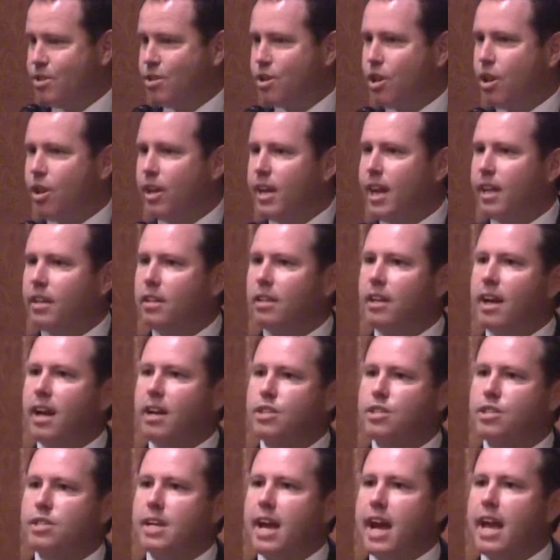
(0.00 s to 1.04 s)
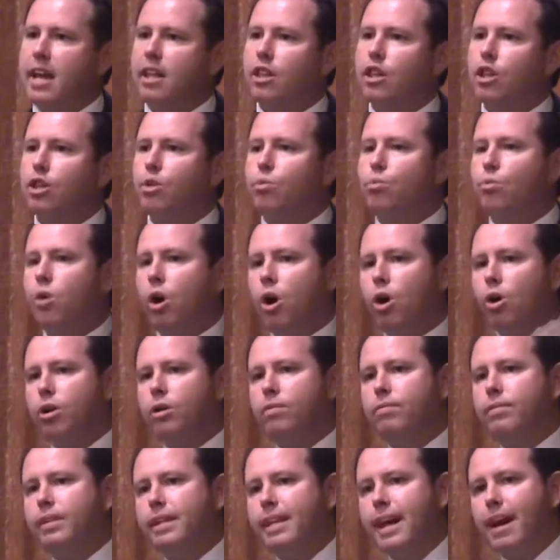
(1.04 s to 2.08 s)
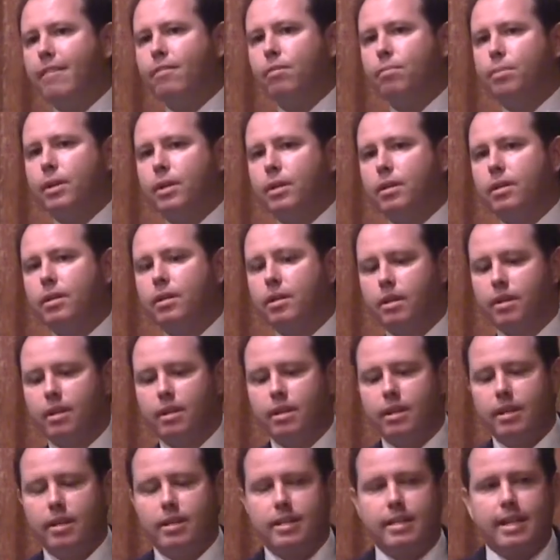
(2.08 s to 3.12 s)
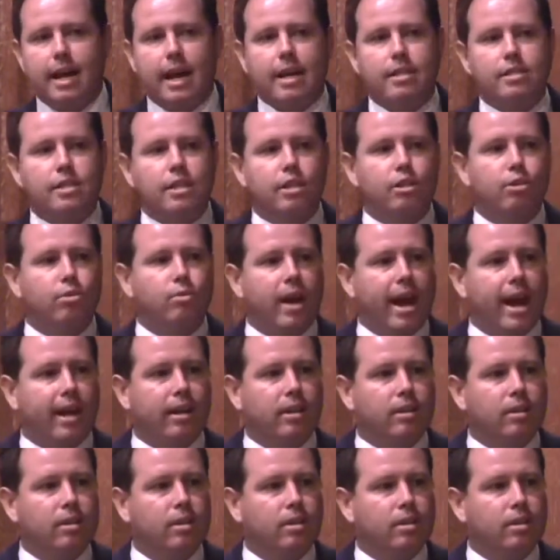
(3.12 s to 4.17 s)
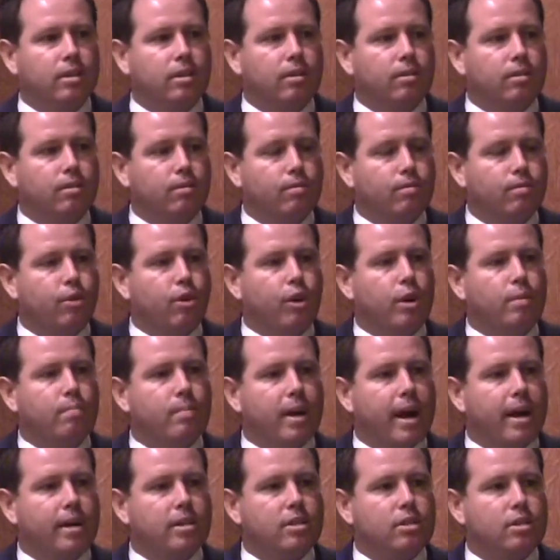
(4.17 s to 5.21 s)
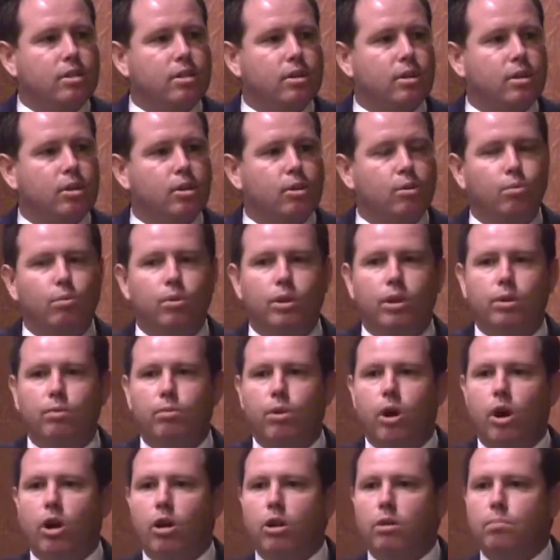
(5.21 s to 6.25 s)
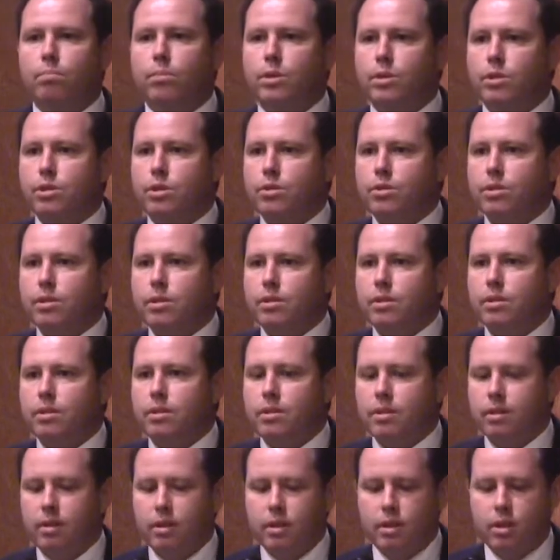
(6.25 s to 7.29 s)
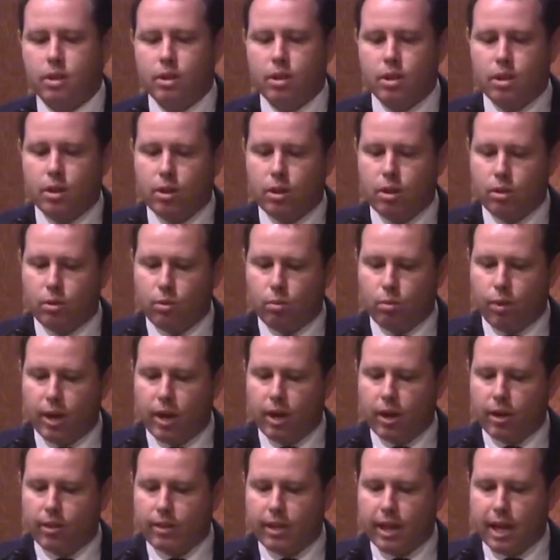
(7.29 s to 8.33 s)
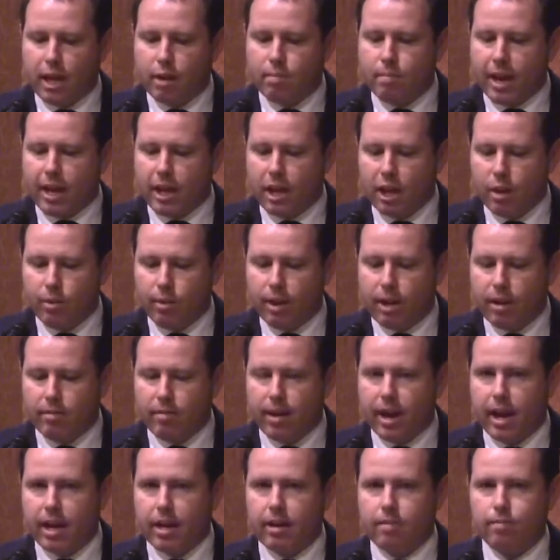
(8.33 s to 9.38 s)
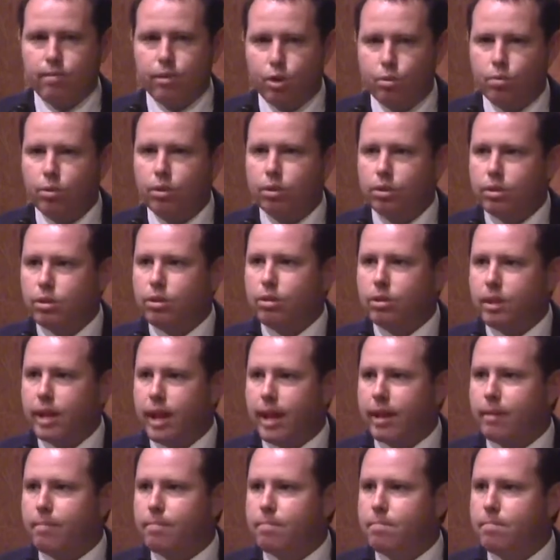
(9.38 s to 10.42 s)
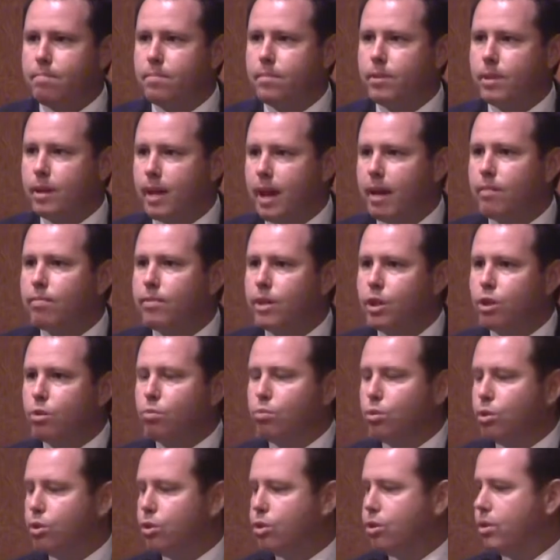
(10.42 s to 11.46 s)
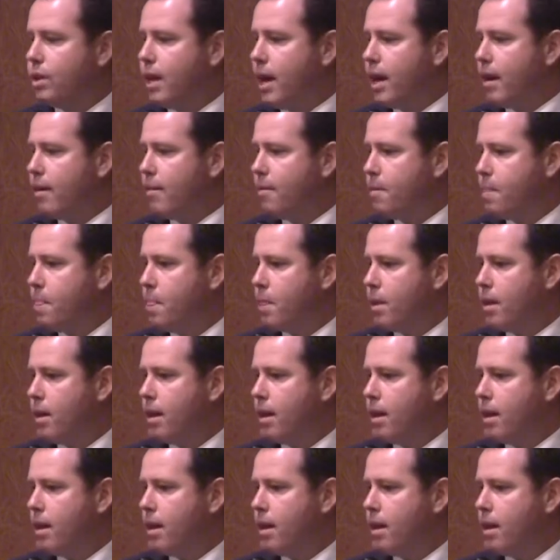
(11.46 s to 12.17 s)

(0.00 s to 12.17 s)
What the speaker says: So you get the understanding that the role of government does interact very much with the role of producers. We're not there to make you innovative. You will do that. Nuffield will do that.